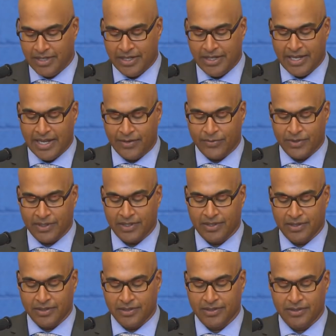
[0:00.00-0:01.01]
and
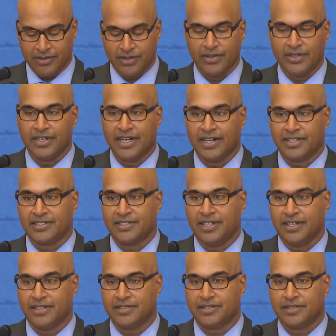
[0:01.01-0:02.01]
Africa to the United
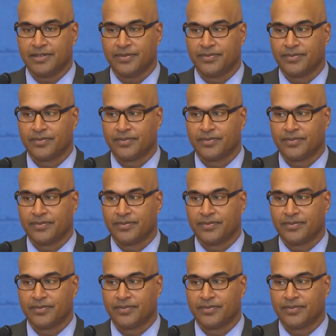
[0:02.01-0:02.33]
States.